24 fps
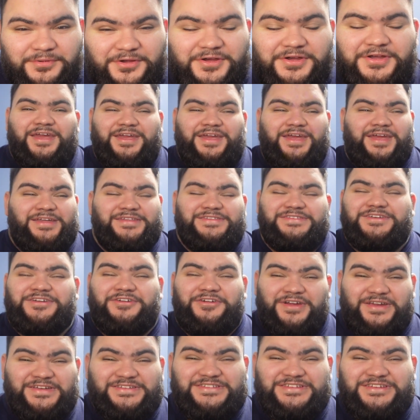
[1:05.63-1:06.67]
but it's
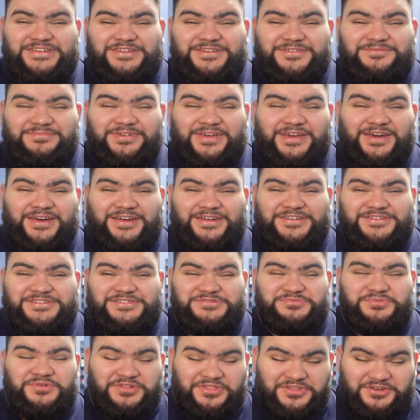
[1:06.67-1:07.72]
crazy
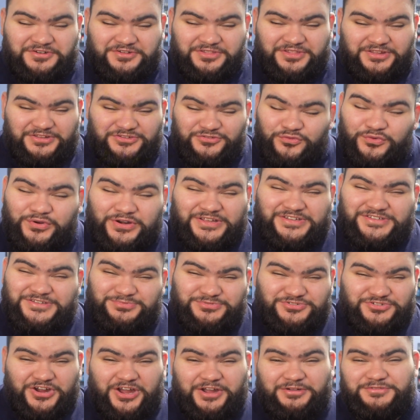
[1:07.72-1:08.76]
because we're literally 20
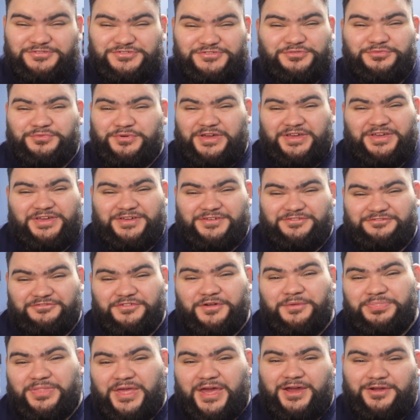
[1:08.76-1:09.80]
subscribers away
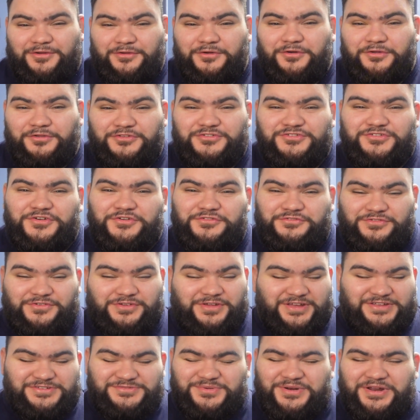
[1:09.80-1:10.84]
from that goal. So if you
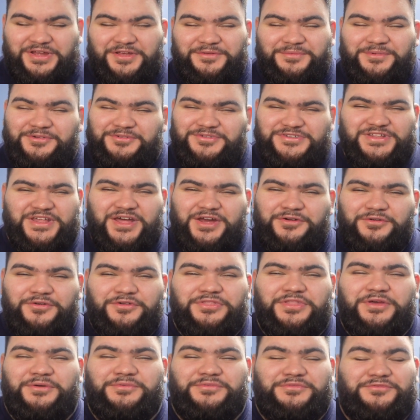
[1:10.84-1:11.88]
guys want to help me reach that goal,
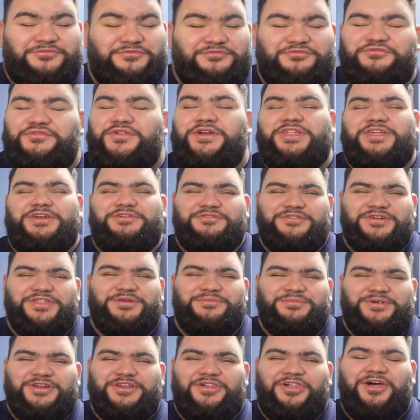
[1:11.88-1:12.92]
that would
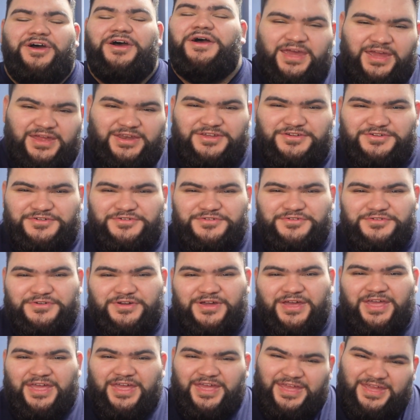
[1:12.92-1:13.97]
really mean a lot. Anywho,
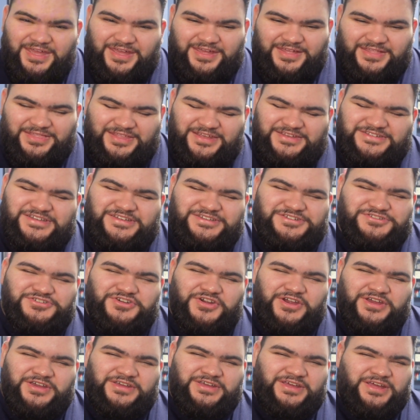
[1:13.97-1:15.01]
let's head
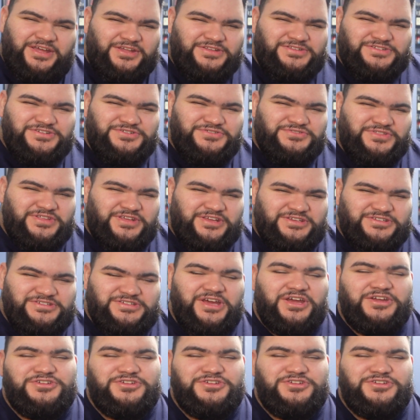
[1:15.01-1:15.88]
straight into these